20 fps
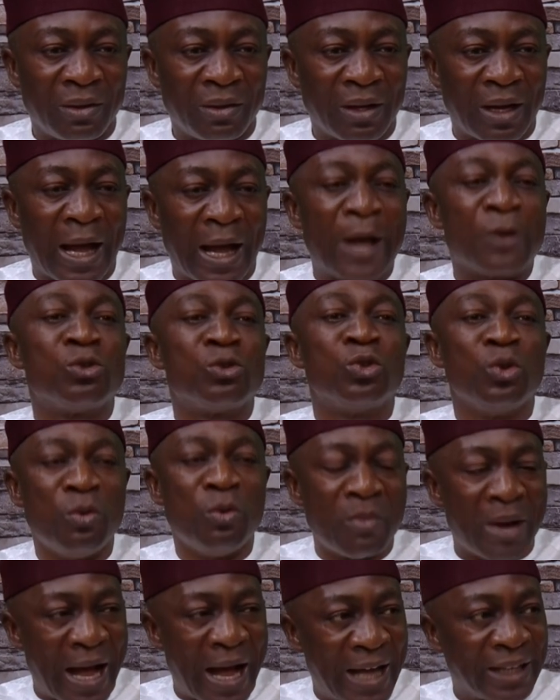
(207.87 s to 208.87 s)

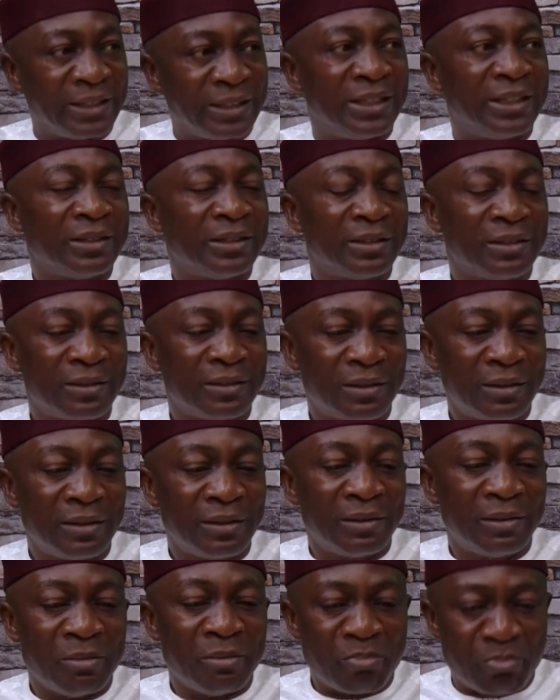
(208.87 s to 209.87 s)
assume and
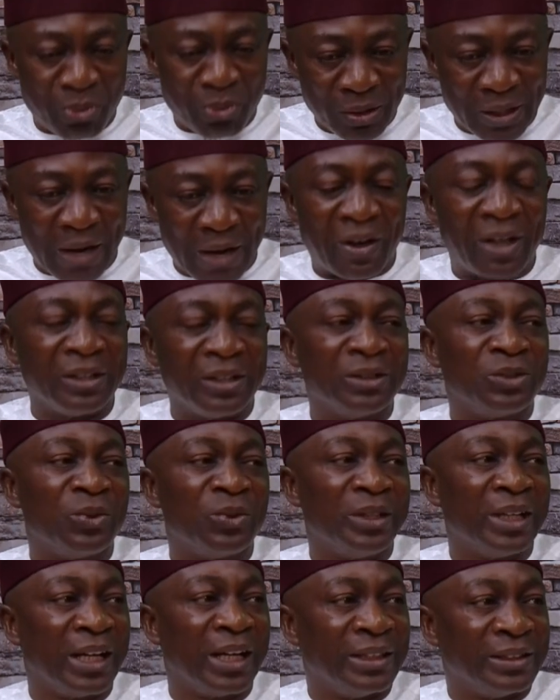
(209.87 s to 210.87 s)
put that one into
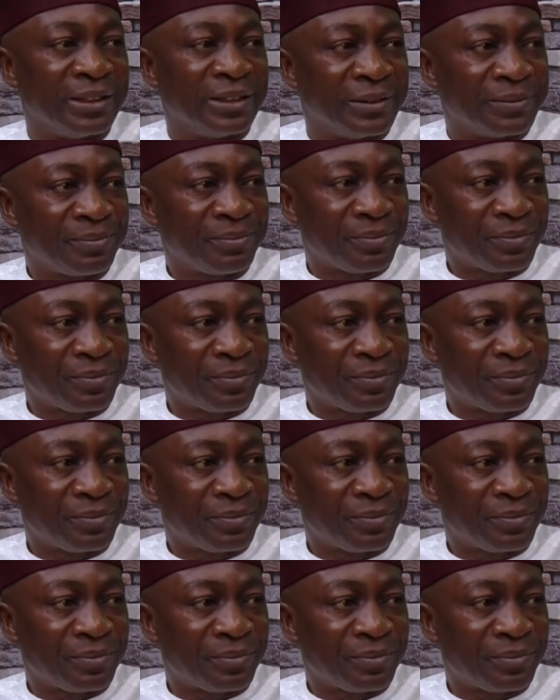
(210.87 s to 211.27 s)
reality,